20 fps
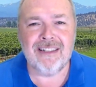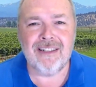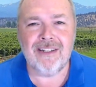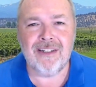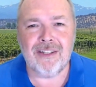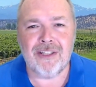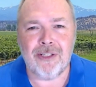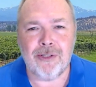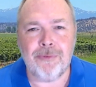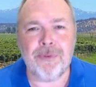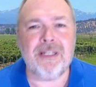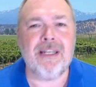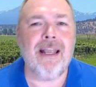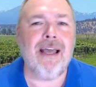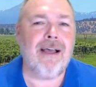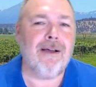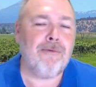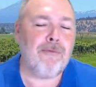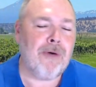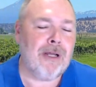You would
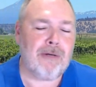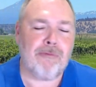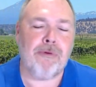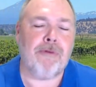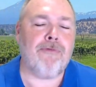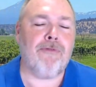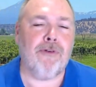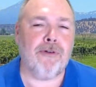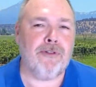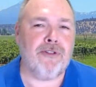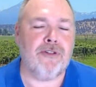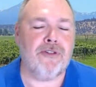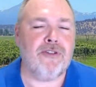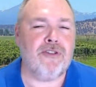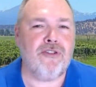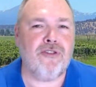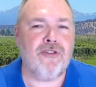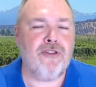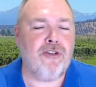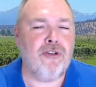not want to refer to
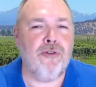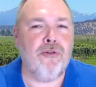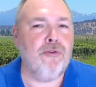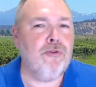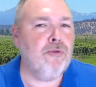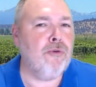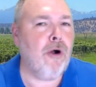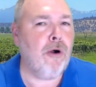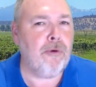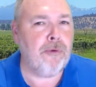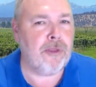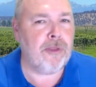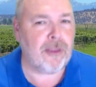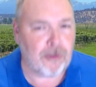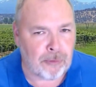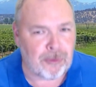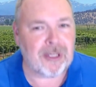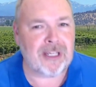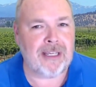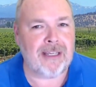
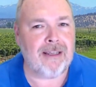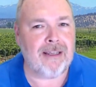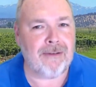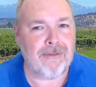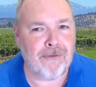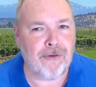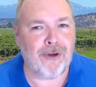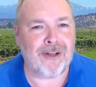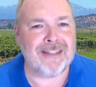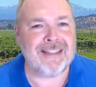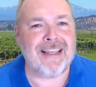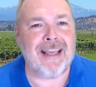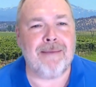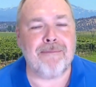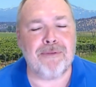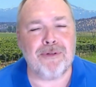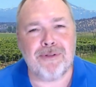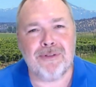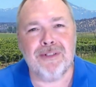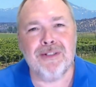203, for
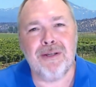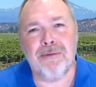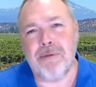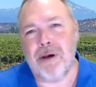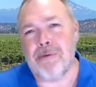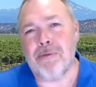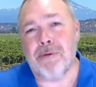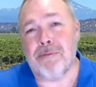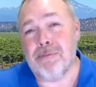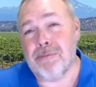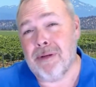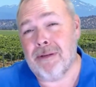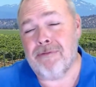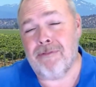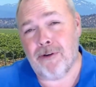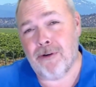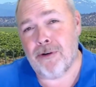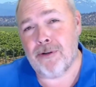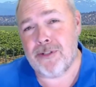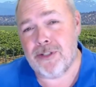example, but would
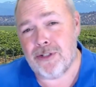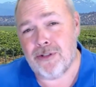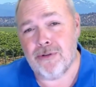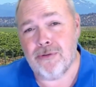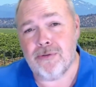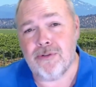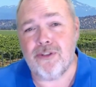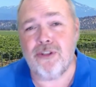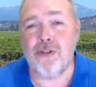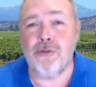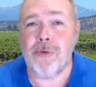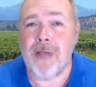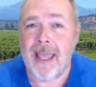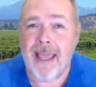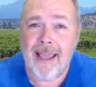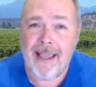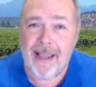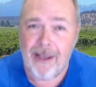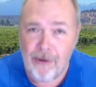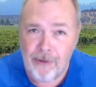refer to
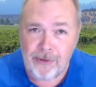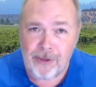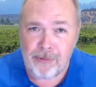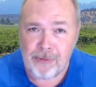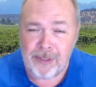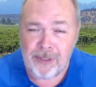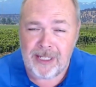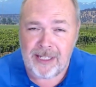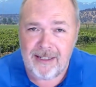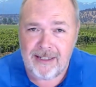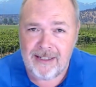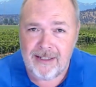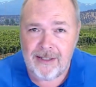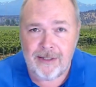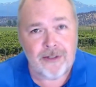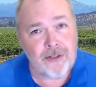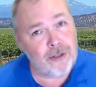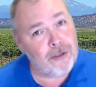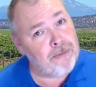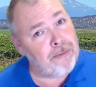2A03,
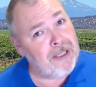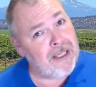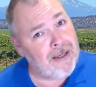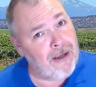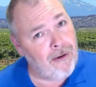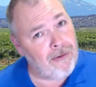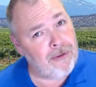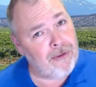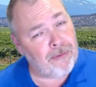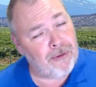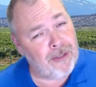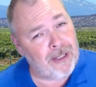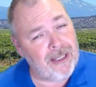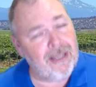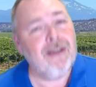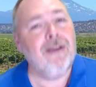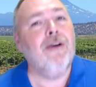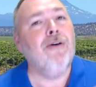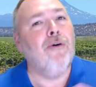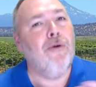
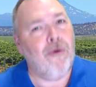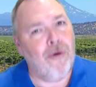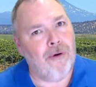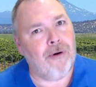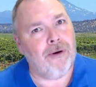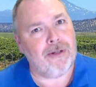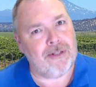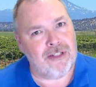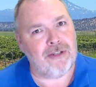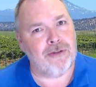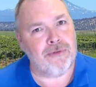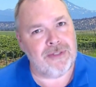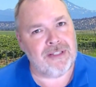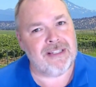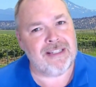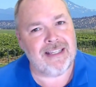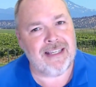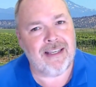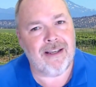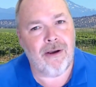2B03, or
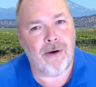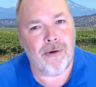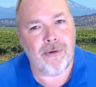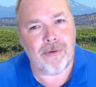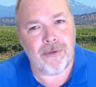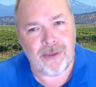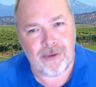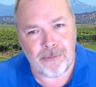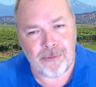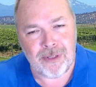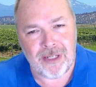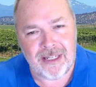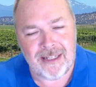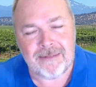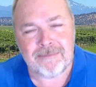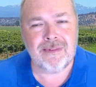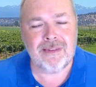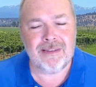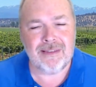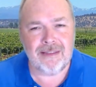2C03,
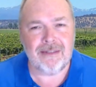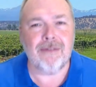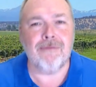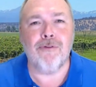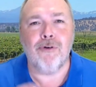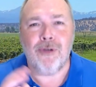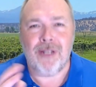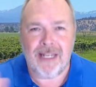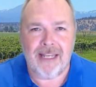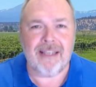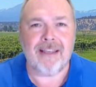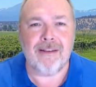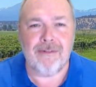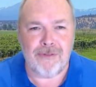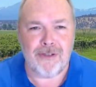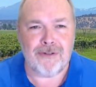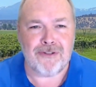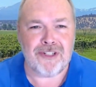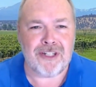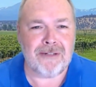avoiding
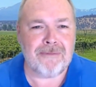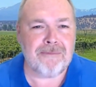confusion.